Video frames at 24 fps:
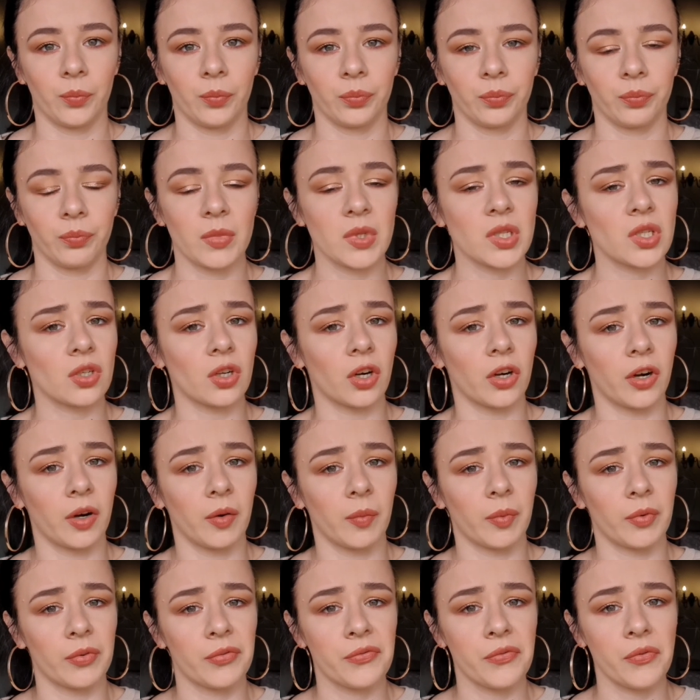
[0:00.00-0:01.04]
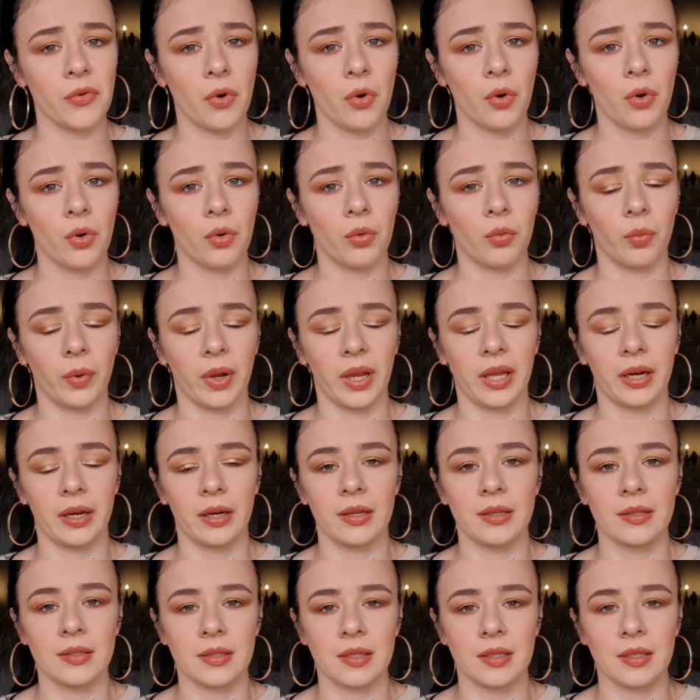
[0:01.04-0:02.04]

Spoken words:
mascara before, where it is